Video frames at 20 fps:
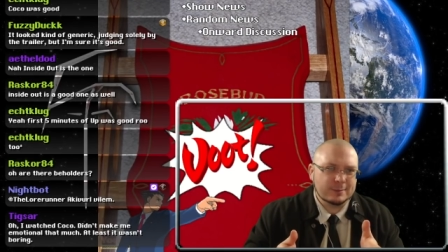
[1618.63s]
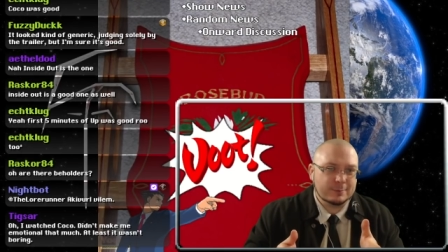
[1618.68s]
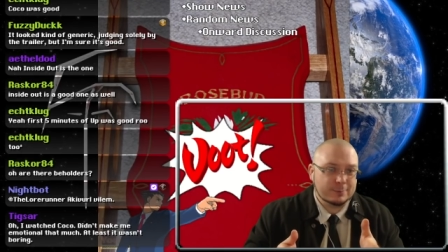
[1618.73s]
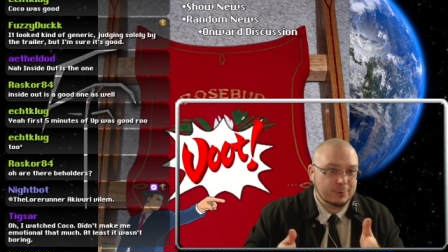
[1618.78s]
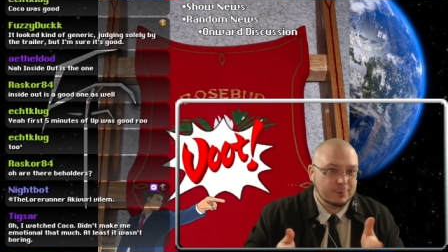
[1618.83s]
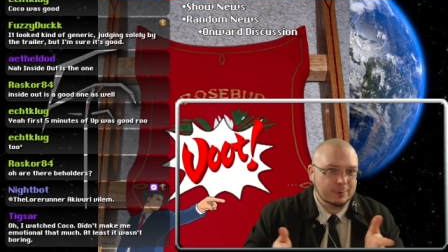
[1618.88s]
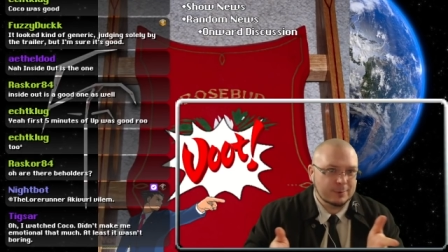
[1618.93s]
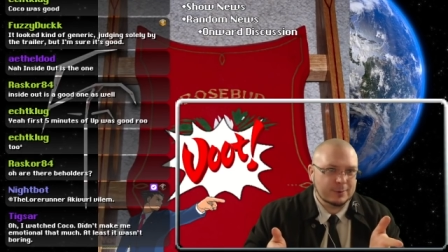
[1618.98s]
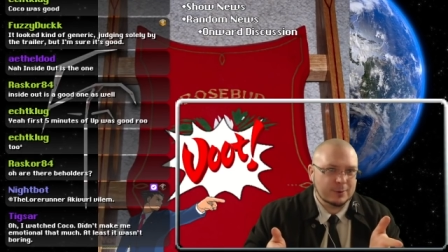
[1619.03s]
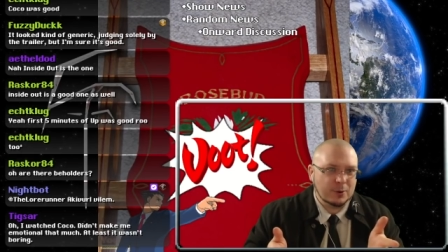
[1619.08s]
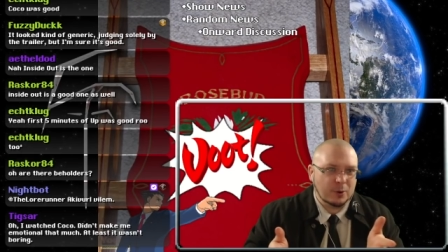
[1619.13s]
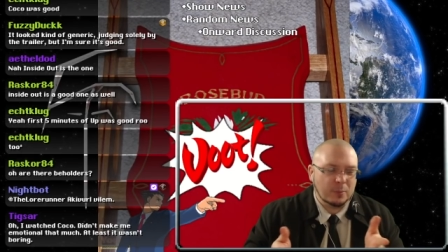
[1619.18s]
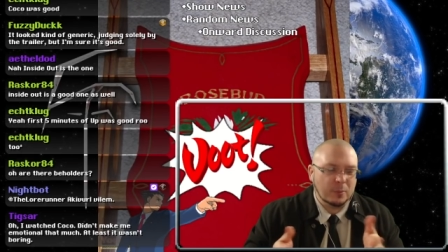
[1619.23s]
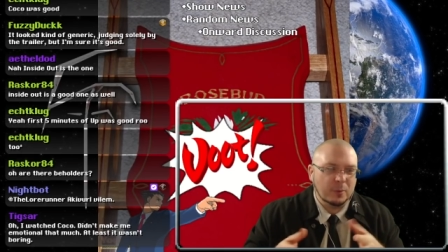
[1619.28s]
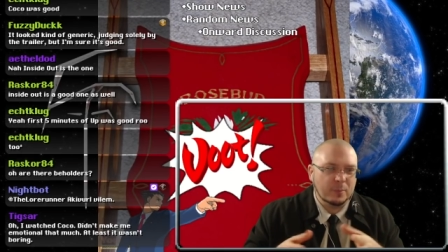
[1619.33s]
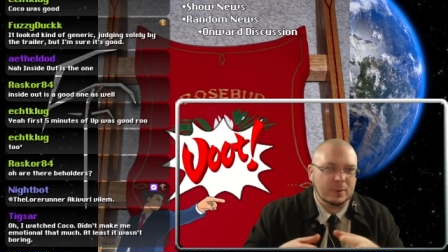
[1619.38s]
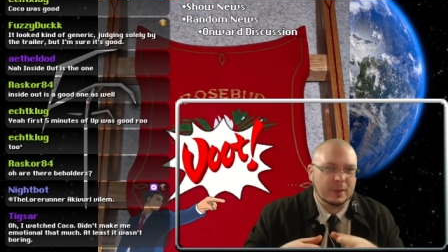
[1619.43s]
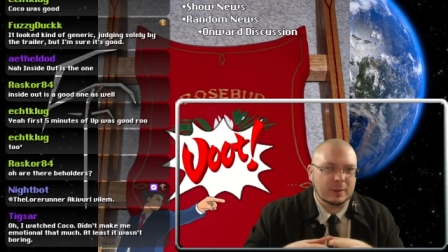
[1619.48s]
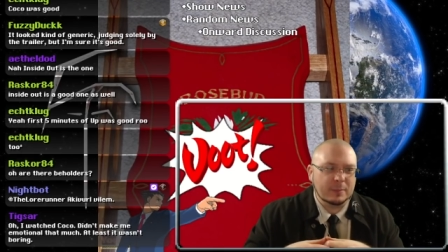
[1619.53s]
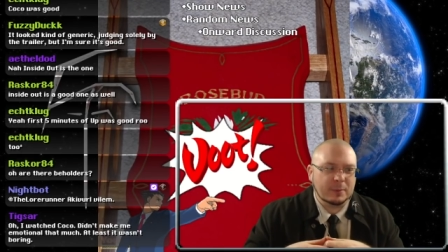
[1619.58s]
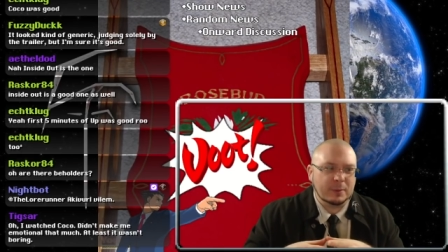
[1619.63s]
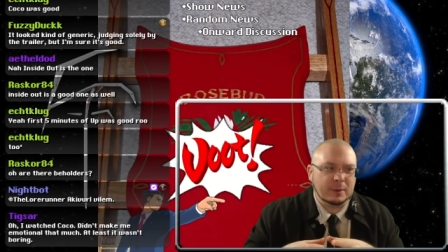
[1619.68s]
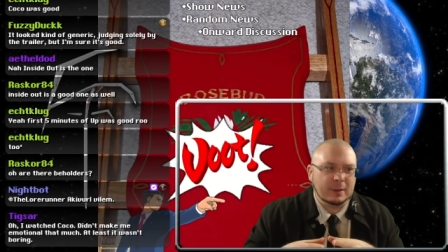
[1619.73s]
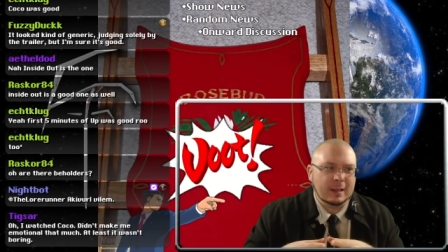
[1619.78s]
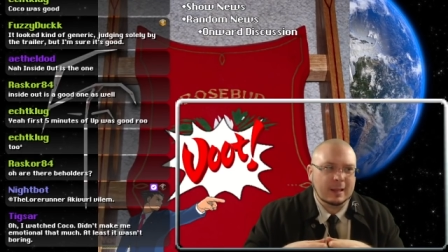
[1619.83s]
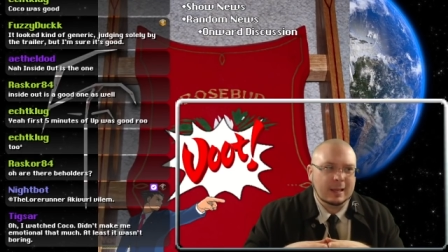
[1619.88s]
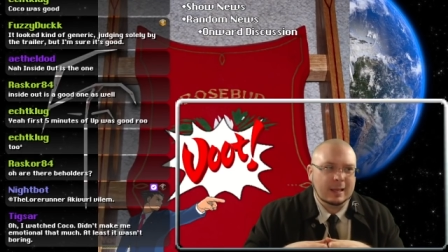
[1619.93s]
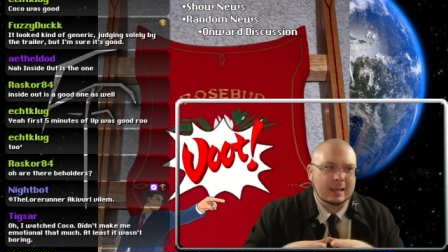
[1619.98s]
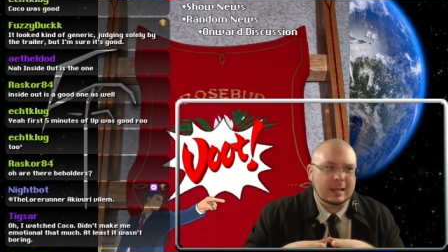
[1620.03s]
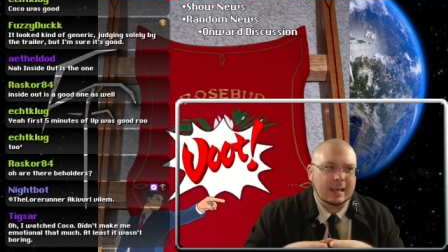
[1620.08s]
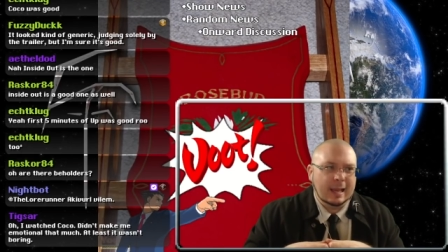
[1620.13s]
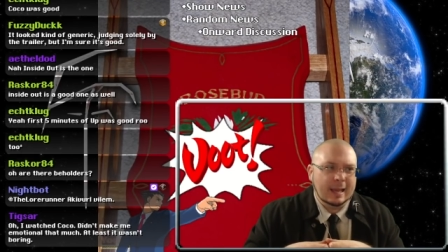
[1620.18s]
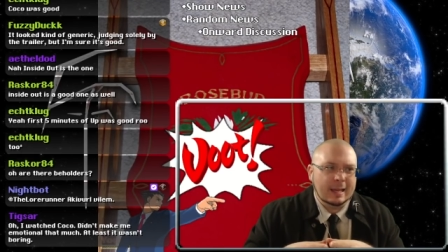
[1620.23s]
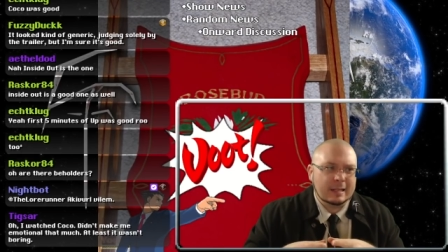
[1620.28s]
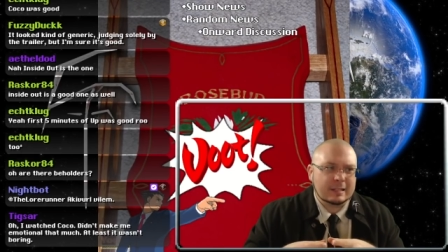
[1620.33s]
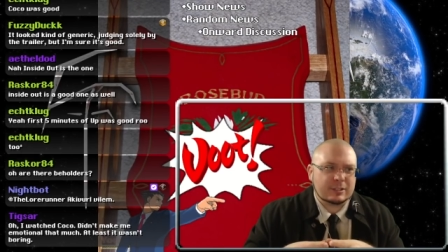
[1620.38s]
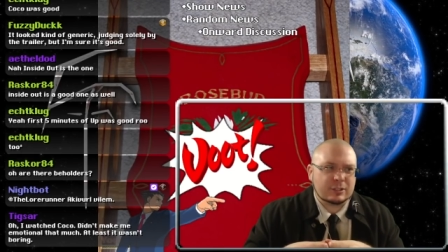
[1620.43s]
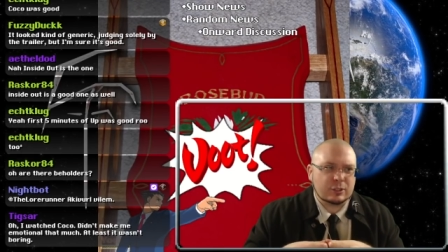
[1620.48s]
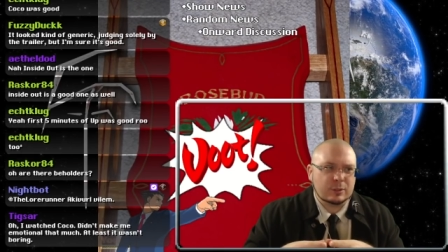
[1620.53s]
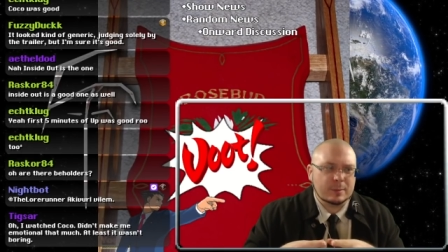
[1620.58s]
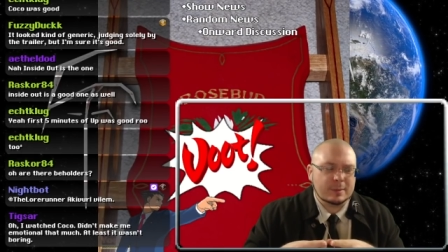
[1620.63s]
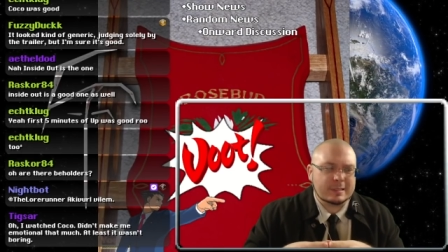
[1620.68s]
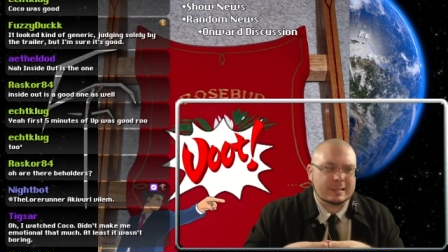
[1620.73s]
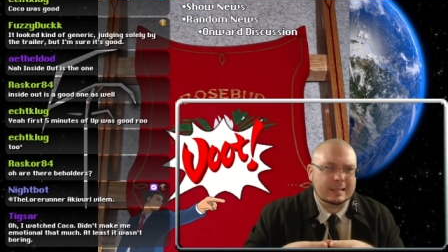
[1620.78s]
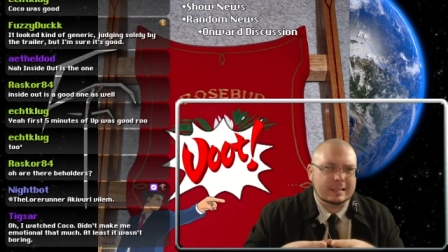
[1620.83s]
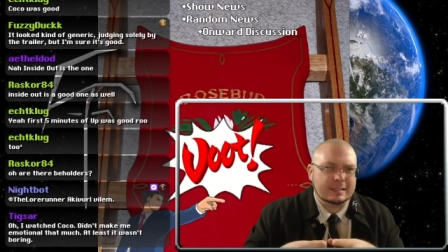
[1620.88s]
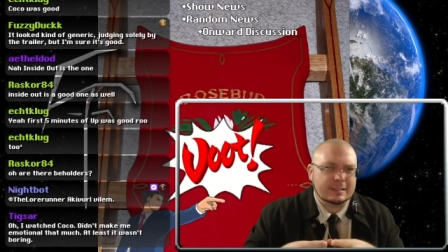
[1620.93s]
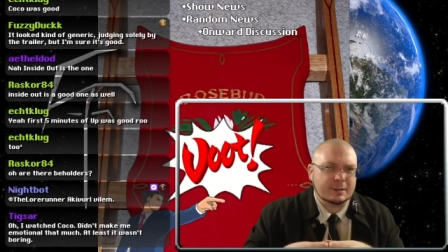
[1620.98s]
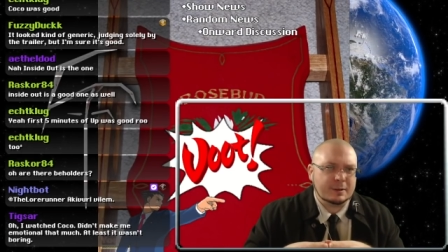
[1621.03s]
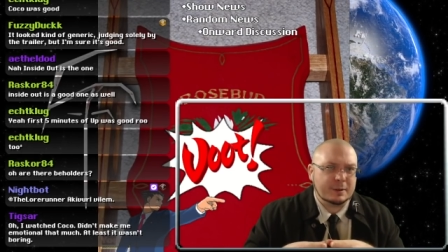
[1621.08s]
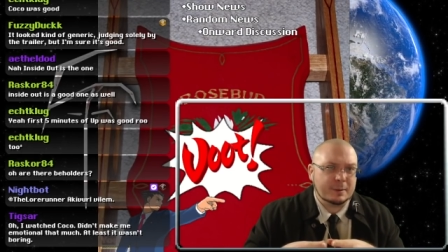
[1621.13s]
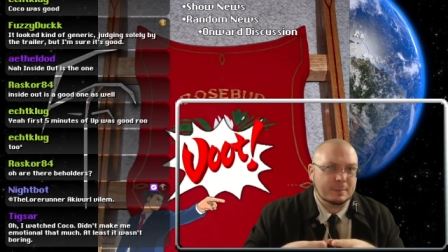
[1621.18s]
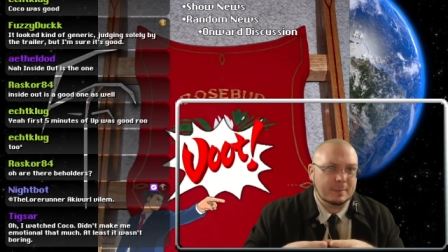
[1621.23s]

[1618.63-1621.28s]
for normal people, and it's so much easier to